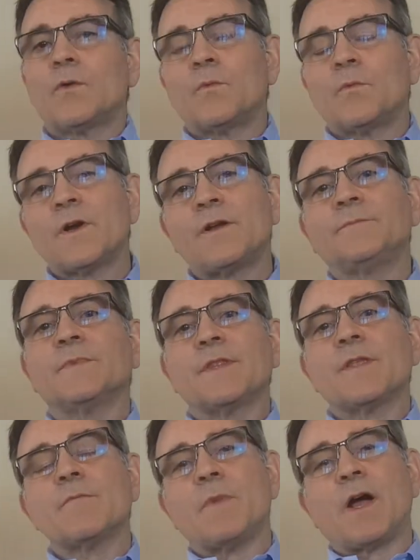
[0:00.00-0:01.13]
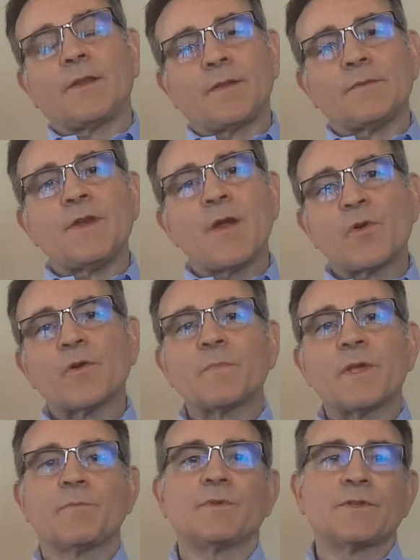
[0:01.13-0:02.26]
Well, a number of
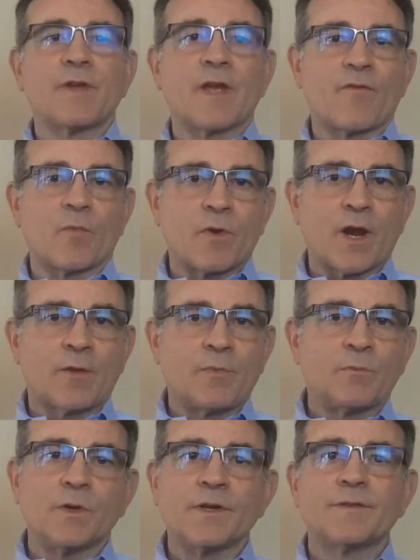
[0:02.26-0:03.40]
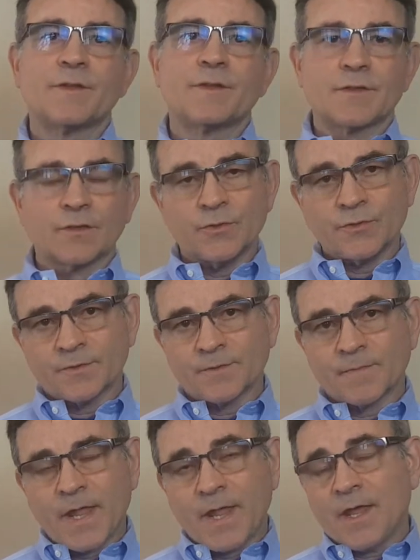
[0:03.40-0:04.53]
people do have a problem with gluten,
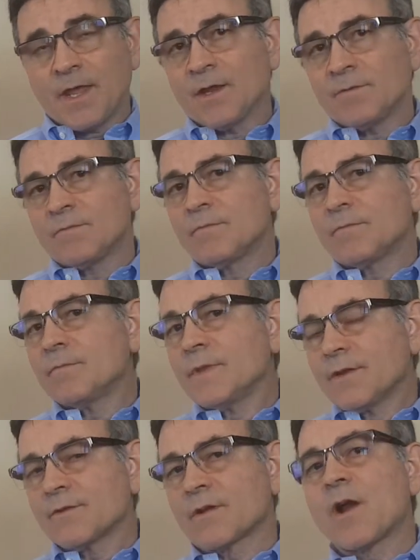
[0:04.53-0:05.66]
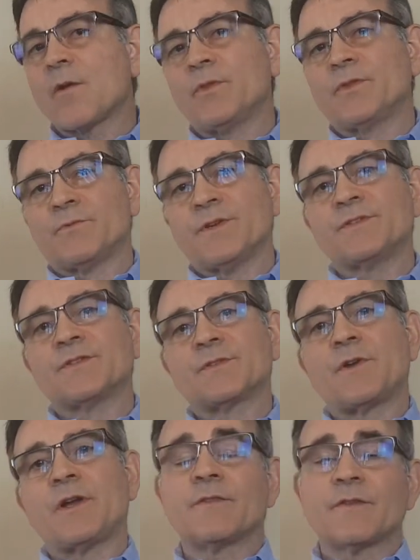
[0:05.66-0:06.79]
and here are a couple of the reasons
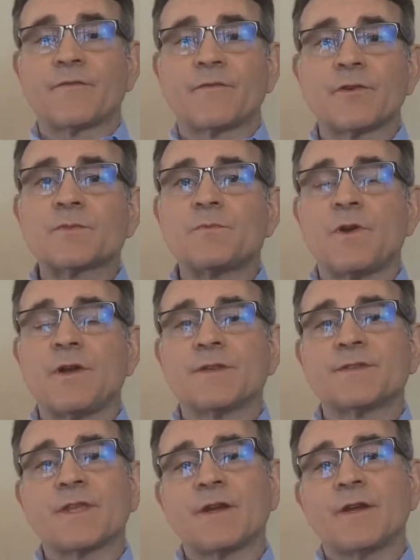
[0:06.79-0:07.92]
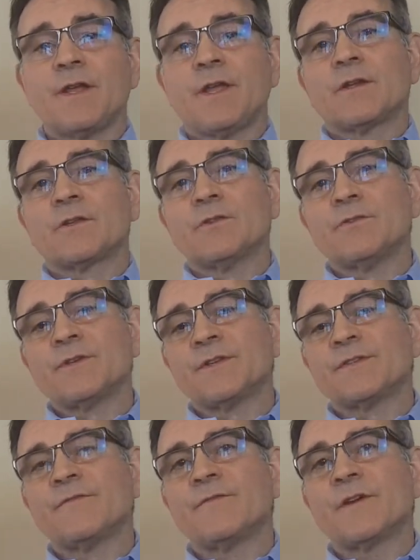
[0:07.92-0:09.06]
why. The first one is that gluten is
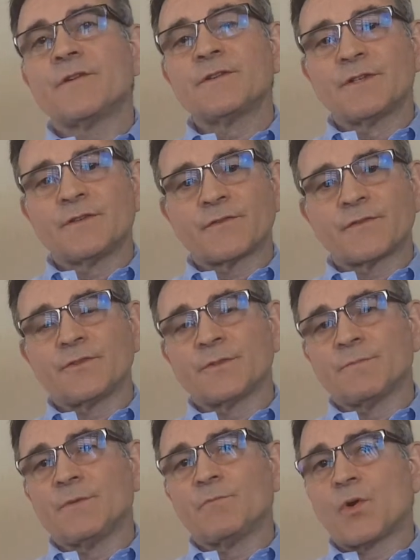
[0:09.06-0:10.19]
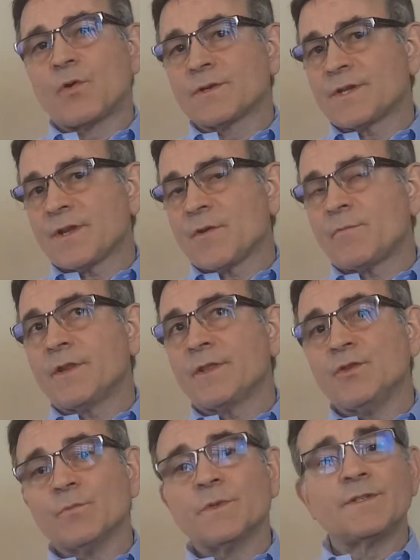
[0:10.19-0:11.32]
very difficult to be broken down by the
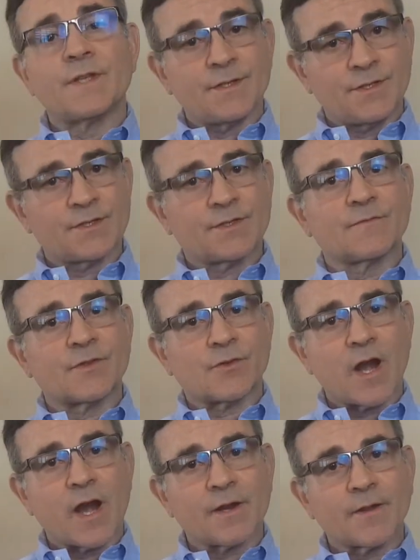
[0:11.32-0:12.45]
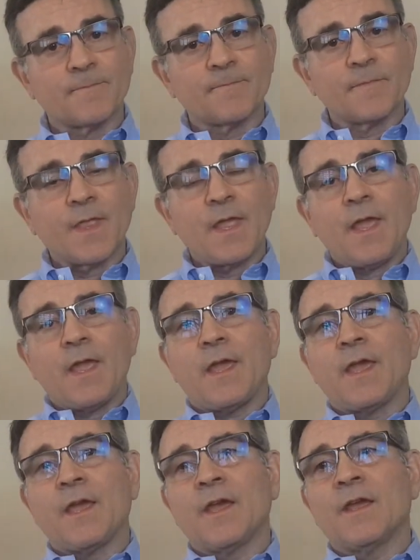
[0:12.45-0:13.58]
human digestive tract.
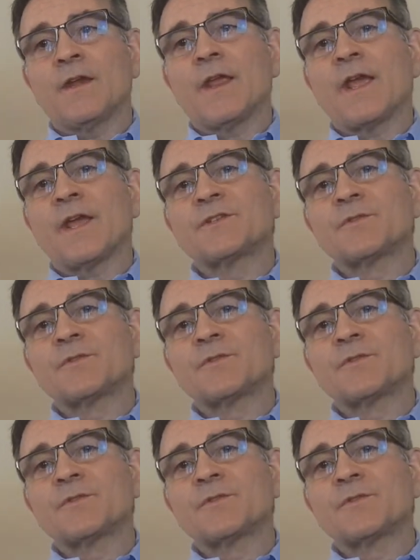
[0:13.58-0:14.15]
And as a